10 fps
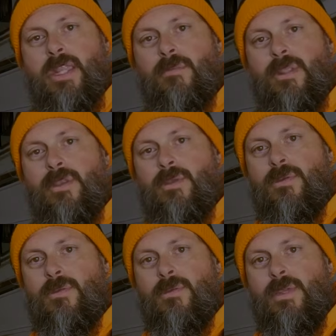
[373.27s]
Anybody
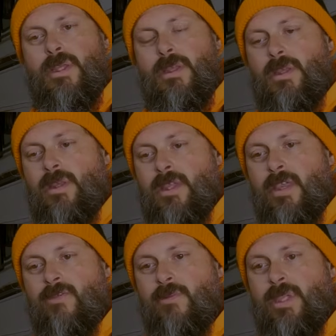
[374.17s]
who
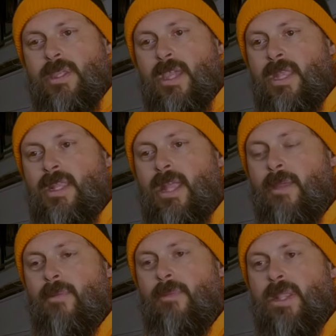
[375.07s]
gives me any
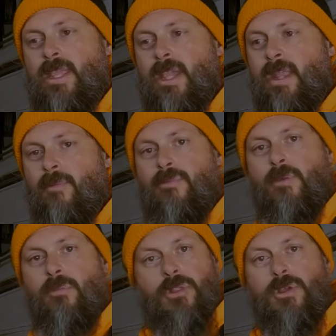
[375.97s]
type of money out of
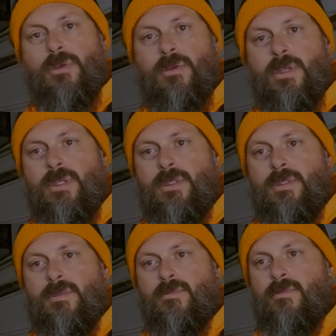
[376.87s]
the blue
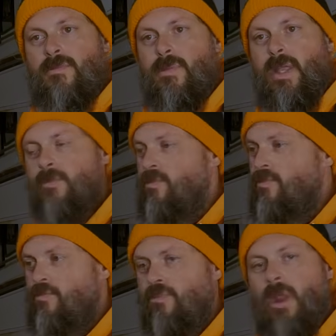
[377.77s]
is
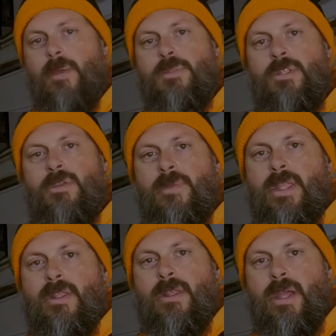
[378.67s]
props to you,
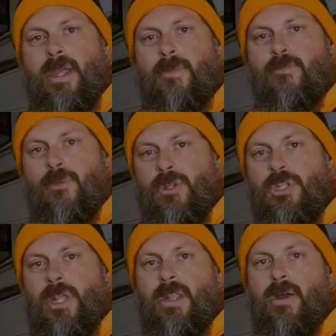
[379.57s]
man. I
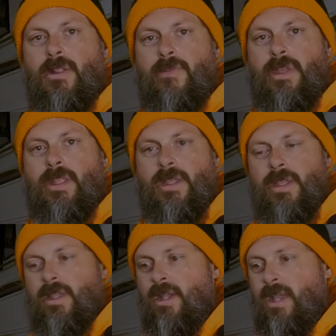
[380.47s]
appreciate all of it.
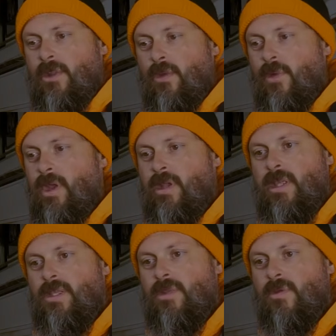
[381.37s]
I don't know where it
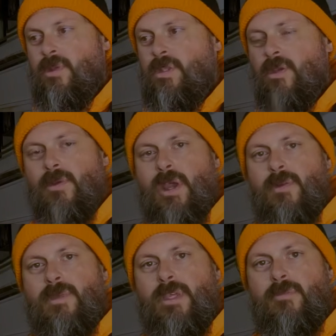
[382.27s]
is or what's going
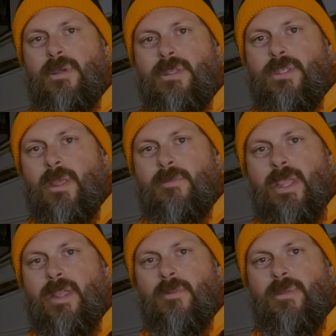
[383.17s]
on with it, but
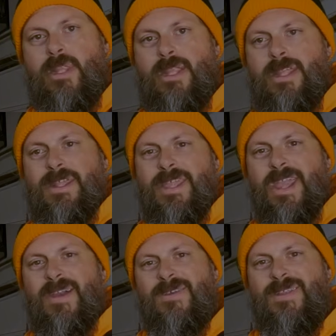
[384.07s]
someday it'll be in an
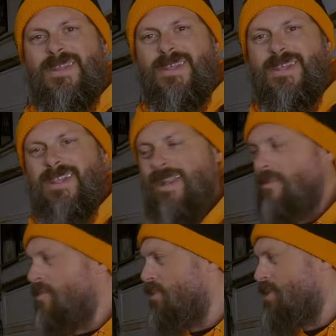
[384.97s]
account and I'm
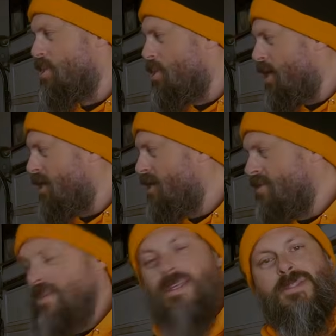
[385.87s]
gonna put it straight
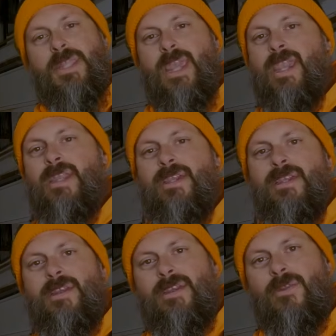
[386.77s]
into this tank
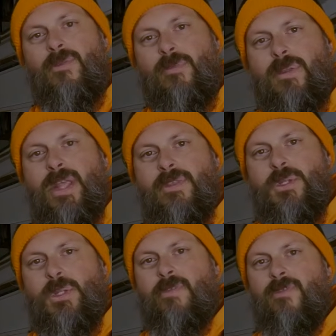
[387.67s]
and rip it down the
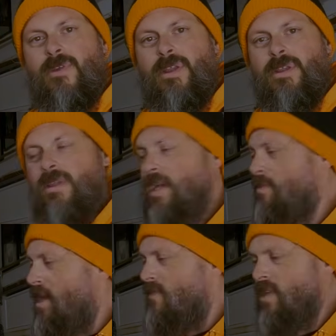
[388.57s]
street for you.
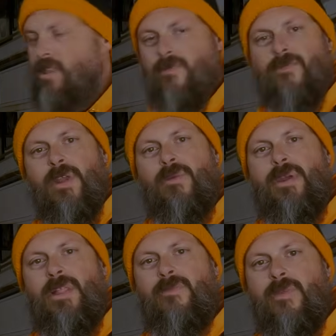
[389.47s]
Might even get the front
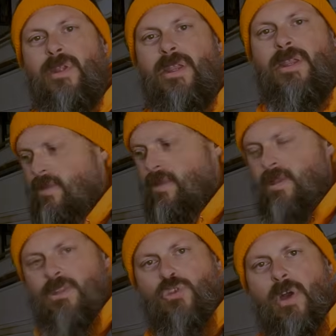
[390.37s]
wheel up for you.
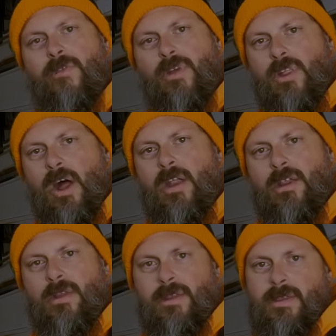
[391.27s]
12
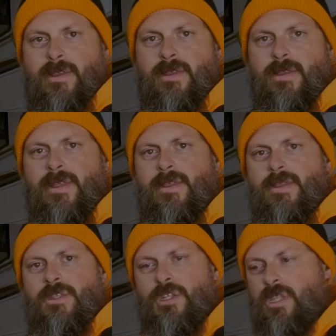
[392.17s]
o'clocker.
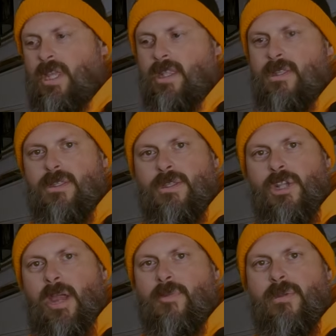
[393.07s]
Just kidding, it's a
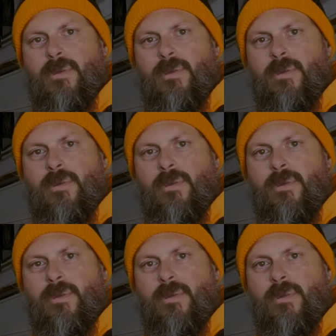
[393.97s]
chopper.